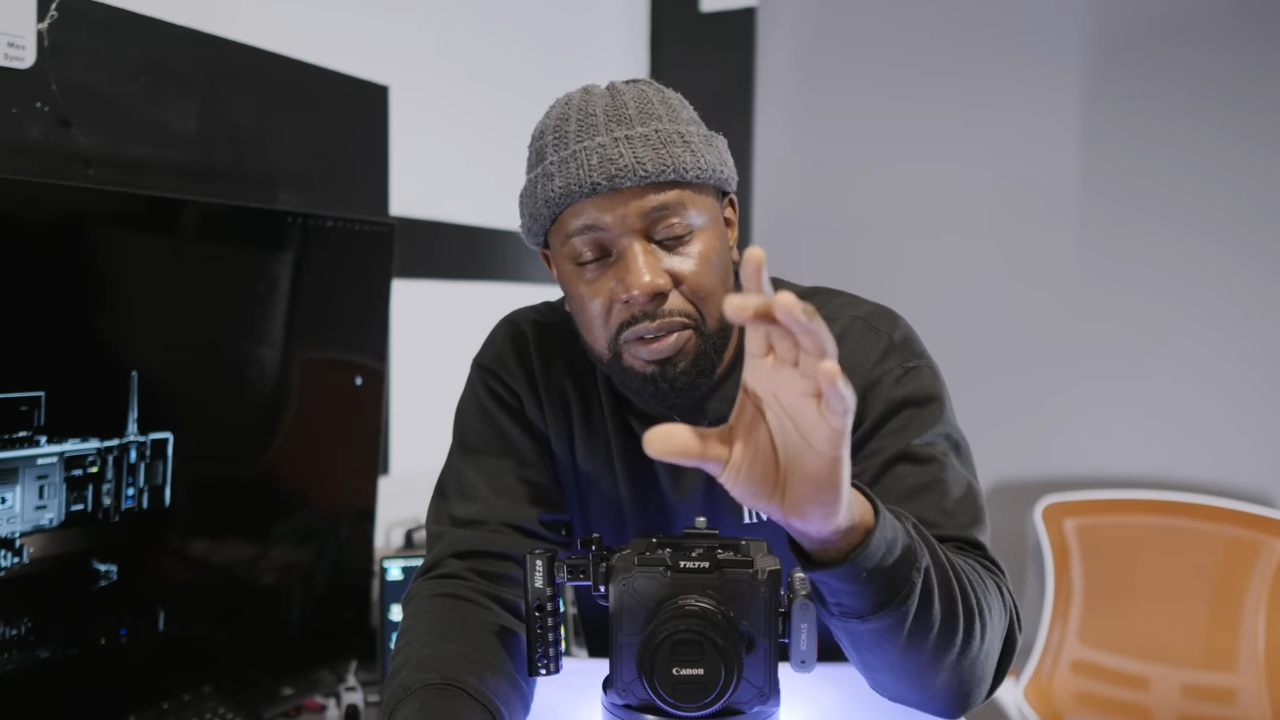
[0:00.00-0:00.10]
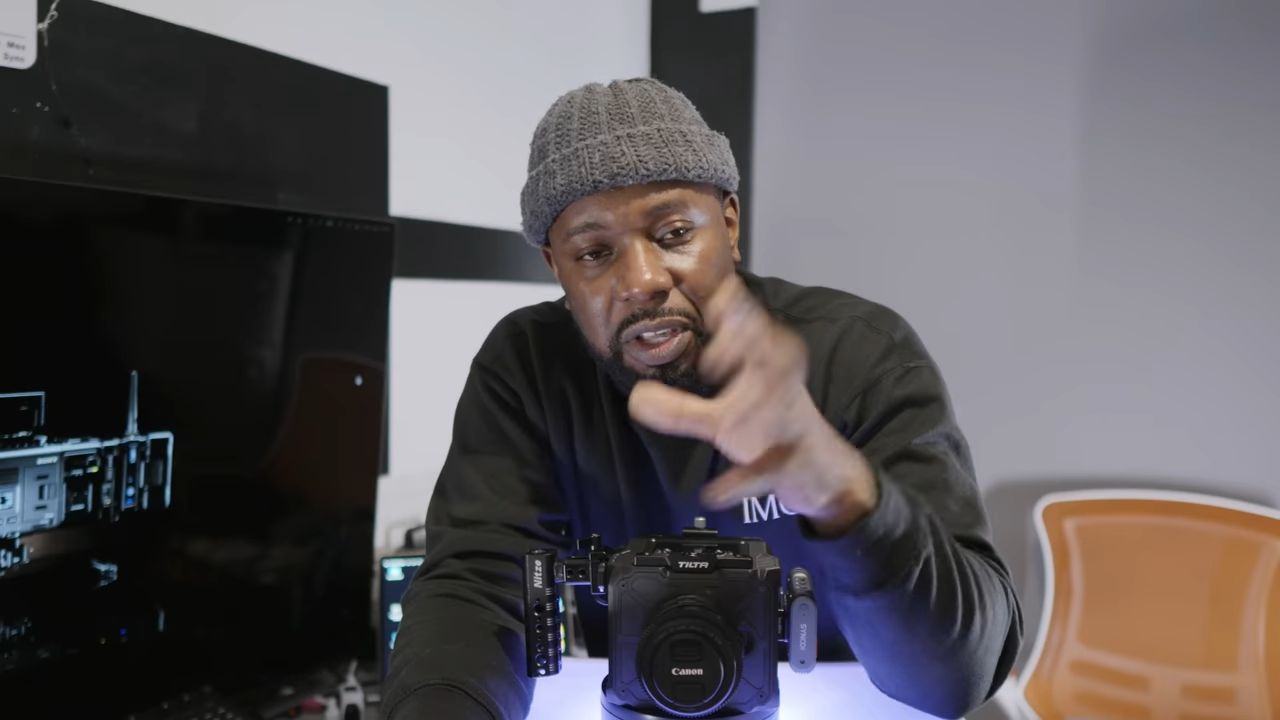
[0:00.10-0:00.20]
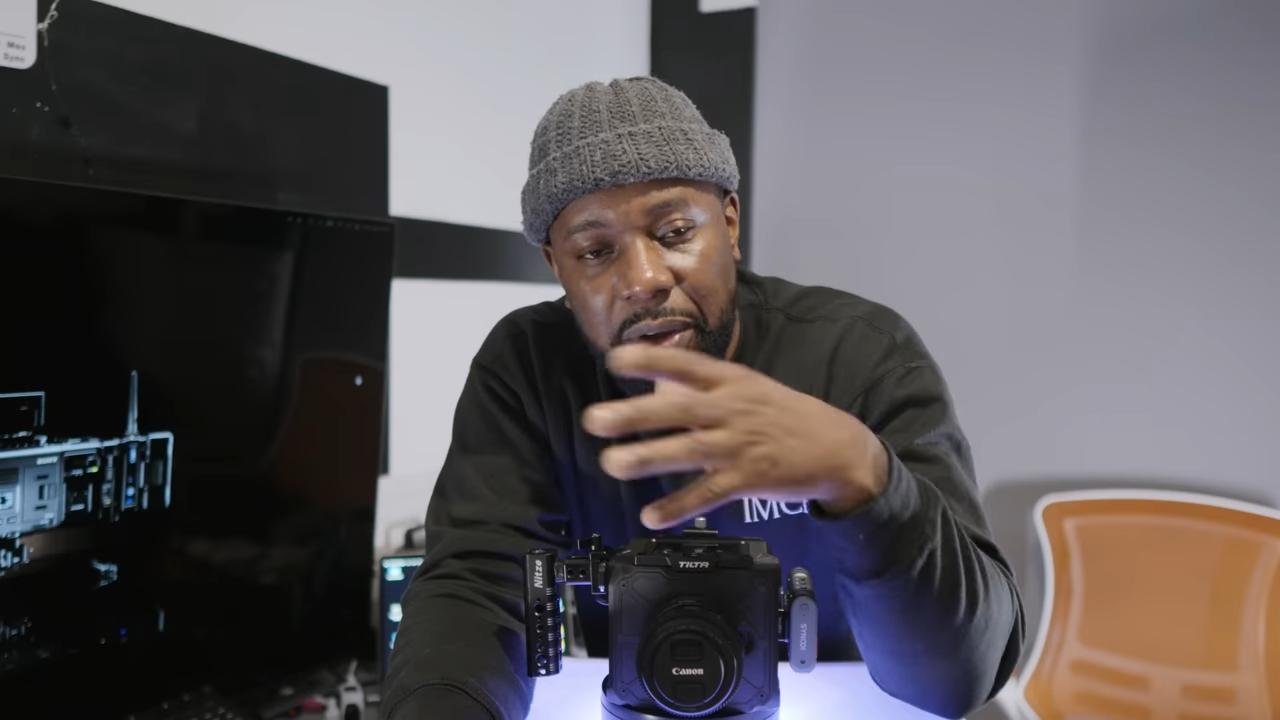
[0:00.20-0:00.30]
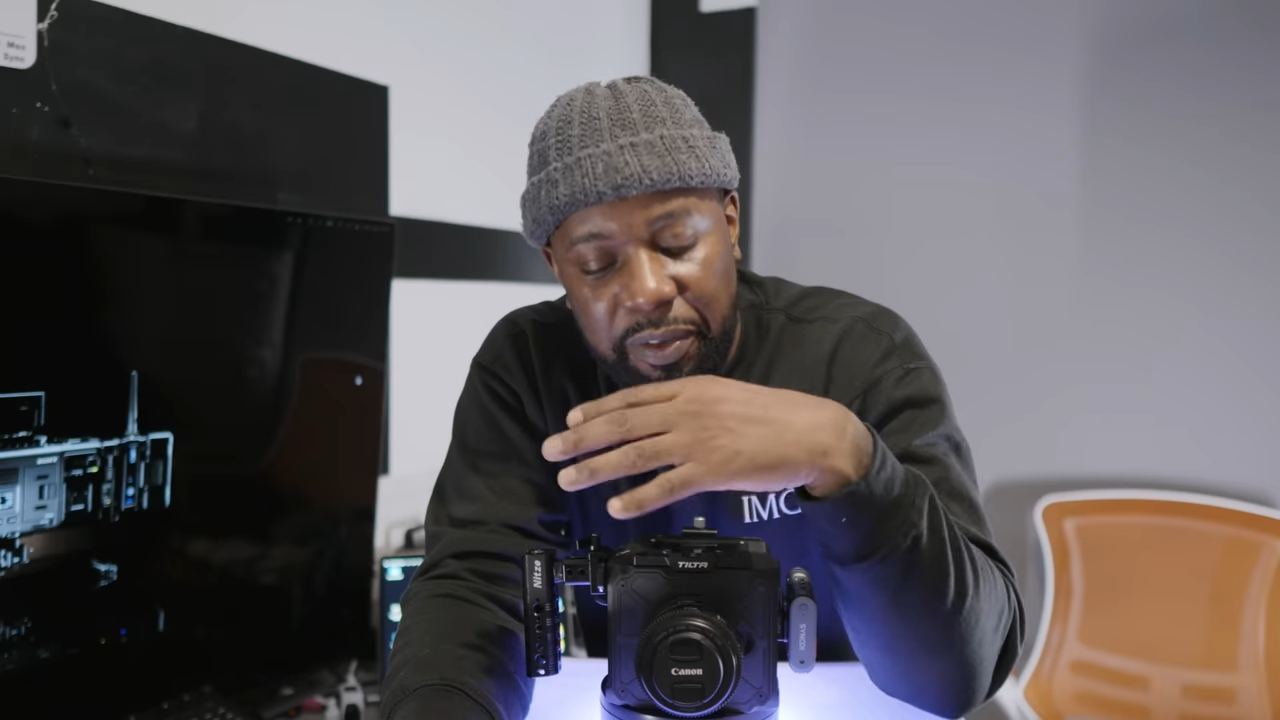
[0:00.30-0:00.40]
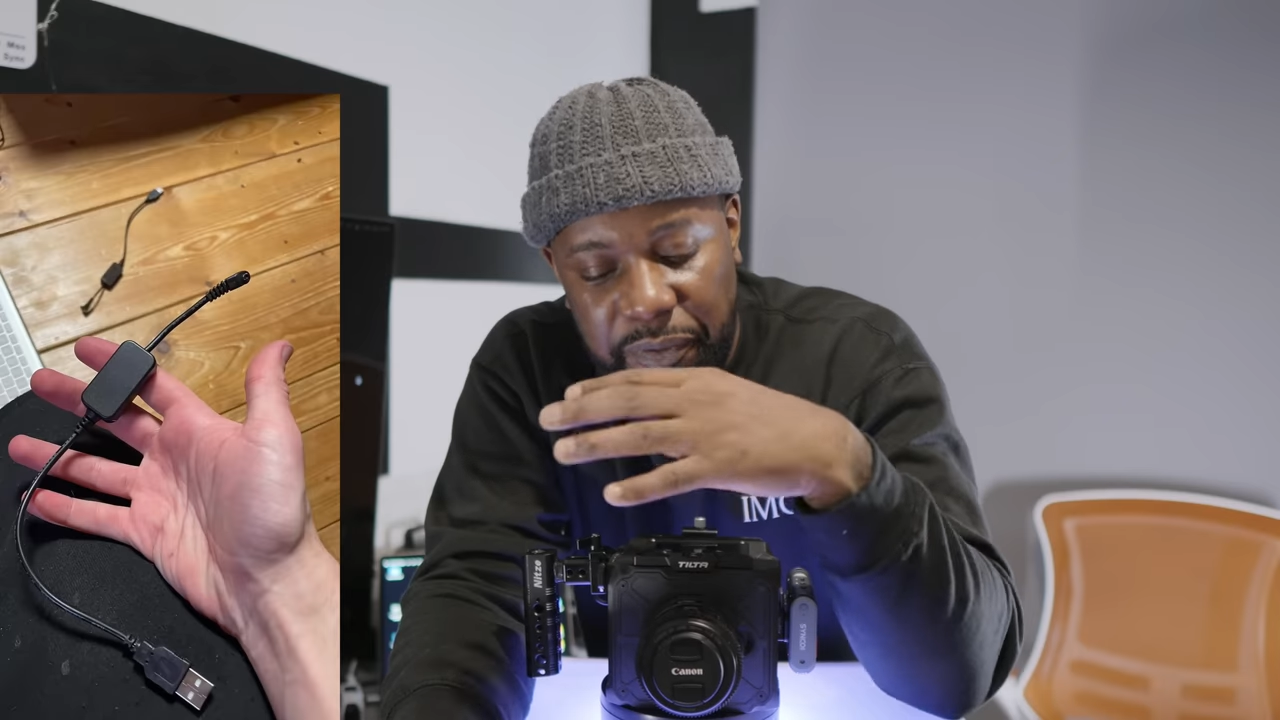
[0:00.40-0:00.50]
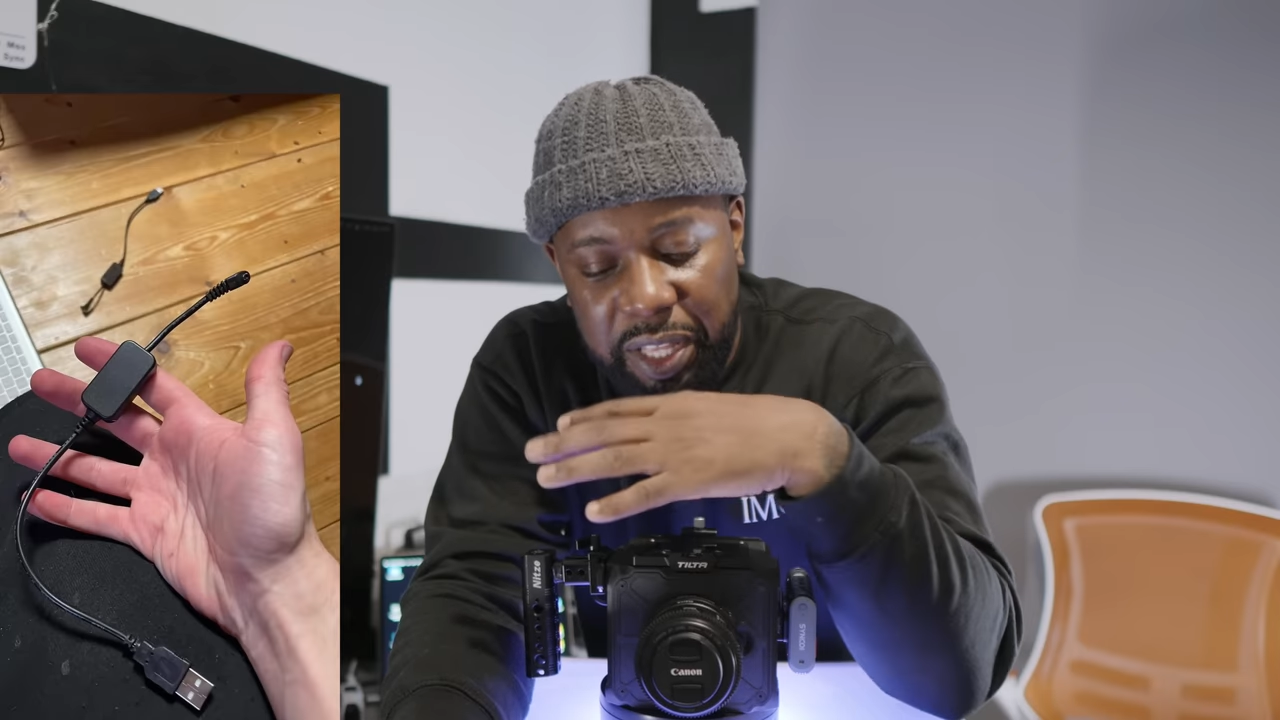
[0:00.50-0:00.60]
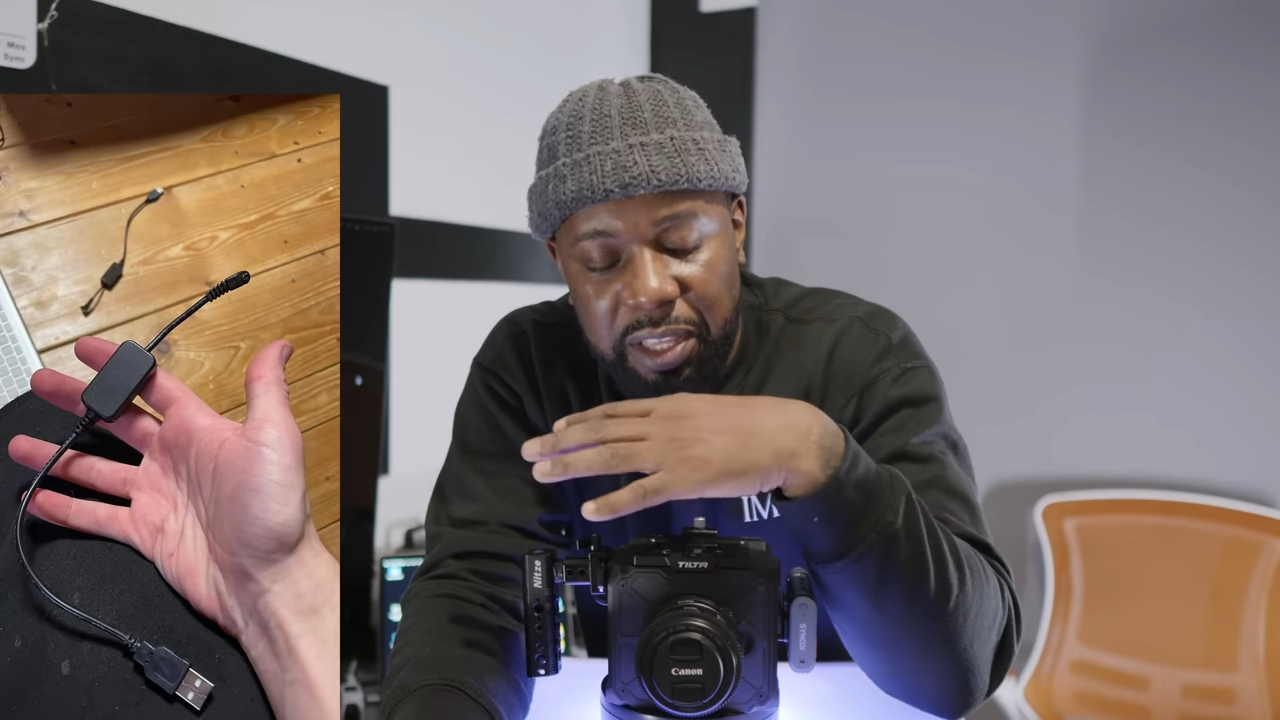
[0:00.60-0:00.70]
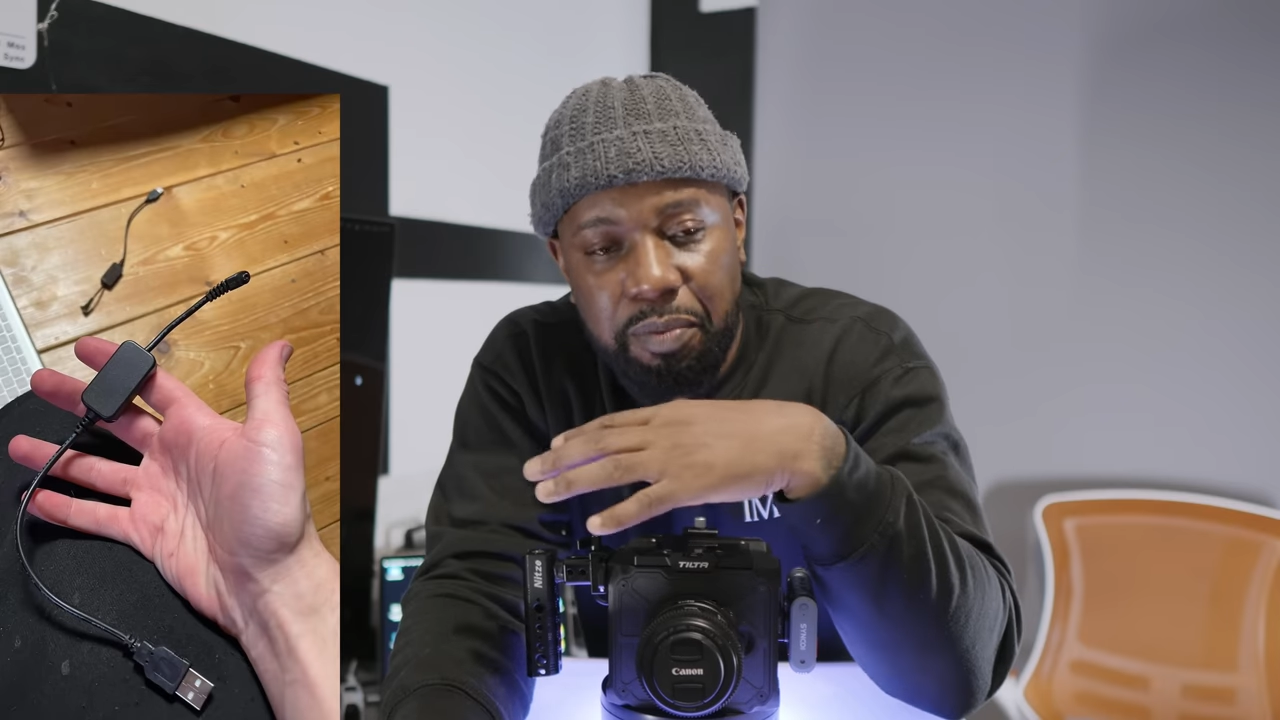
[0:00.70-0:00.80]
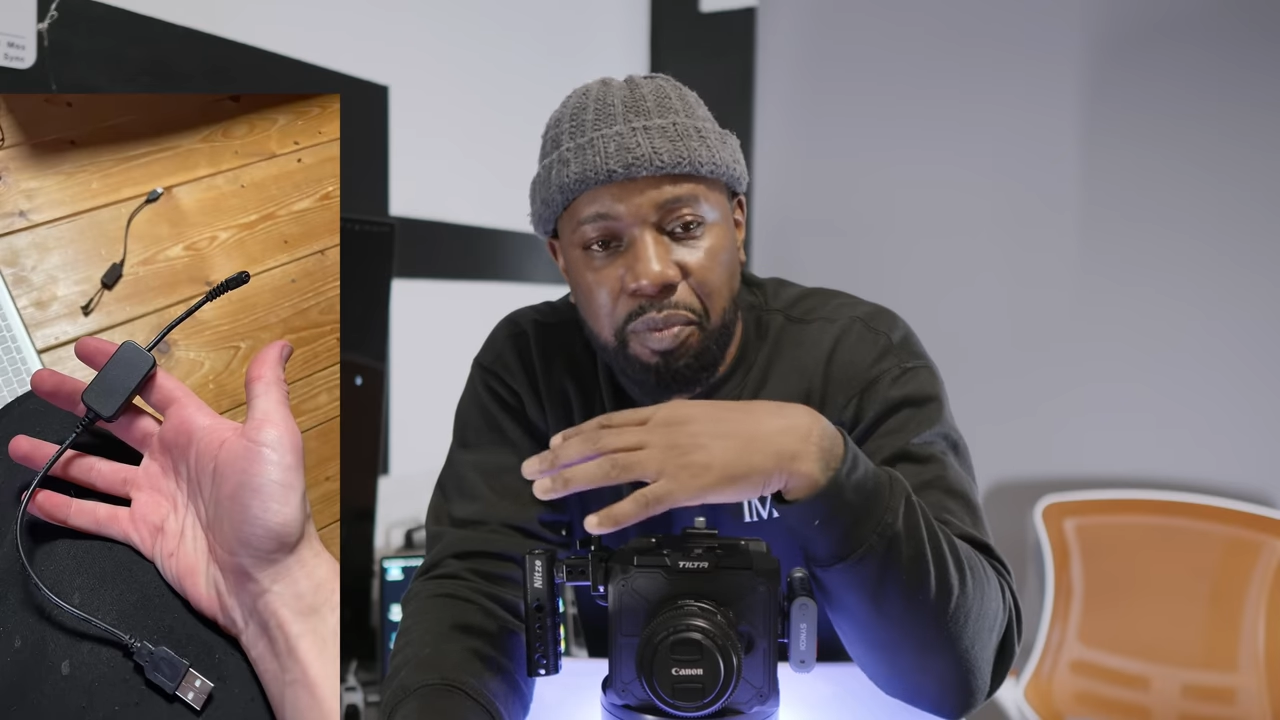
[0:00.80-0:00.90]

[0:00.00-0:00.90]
so it fits